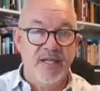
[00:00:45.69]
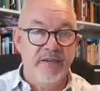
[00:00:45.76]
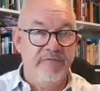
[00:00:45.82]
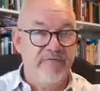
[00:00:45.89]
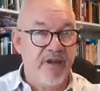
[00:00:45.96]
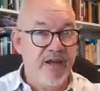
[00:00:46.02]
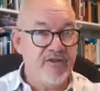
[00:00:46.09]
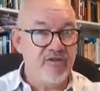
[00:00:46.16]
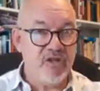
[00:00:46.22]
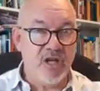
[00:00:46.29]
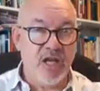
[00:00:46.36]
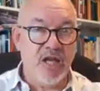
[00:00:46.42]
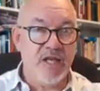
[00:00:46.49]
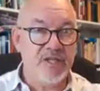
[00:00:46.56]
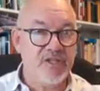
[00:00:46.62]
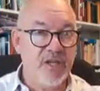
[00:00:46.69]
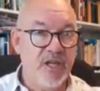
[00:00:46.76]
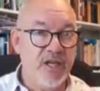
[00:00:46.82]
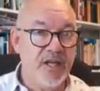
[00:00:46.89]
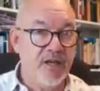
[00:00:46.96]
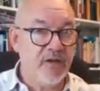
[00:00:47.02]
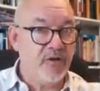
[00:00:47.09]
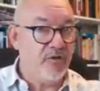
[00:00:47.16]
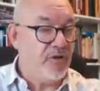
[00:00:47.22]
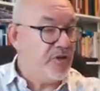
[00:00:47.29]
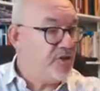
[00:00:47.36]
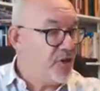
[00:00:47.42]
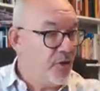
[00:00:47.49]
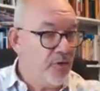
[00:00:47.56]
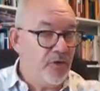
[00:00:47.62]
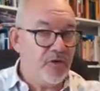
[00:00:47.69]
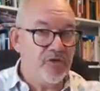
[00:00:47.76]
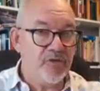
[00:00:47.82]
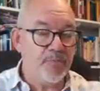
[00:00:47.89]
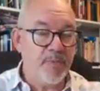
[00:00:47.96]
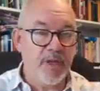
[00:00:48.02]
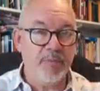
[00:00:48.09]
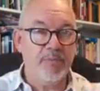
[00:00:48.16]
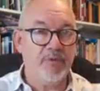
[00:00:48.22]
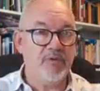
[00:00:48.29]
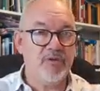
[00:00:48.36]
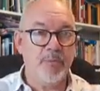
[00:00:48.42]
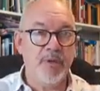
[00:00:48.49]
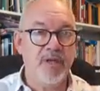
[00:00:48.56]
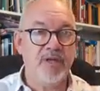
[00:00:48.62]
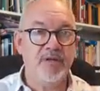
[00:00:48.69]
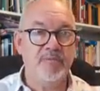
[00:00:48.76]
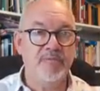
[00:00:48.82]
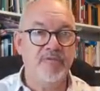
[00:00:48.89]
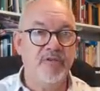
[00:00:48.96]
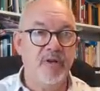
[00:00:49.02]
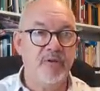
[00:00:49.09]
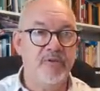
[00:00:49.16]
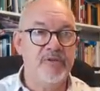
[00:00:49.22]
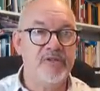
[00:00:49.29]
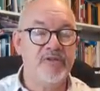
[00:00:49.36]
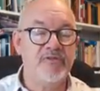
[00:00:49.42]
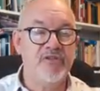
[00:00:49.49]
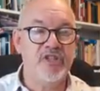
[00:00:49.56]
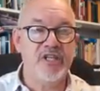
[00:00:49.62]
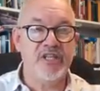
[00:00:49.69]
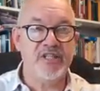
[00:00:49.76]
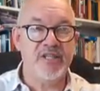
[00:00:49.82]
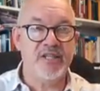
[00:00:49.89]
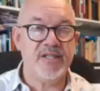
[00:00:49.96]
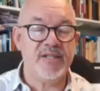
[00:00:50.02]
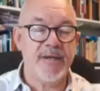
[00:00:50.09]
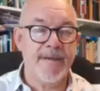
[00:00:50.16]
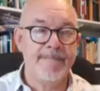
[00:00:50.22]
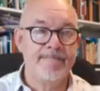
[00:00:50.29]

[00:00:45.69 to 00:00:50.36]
evangelizing and encouraging other people to become followers of Jesus.